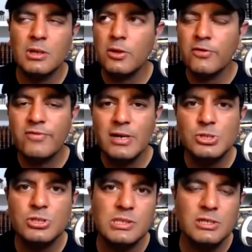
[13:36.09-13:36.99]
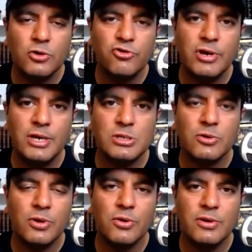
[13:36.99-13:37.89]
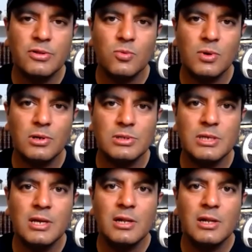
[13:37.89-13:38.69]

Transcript: a lot of religious indoctrination going on in the world,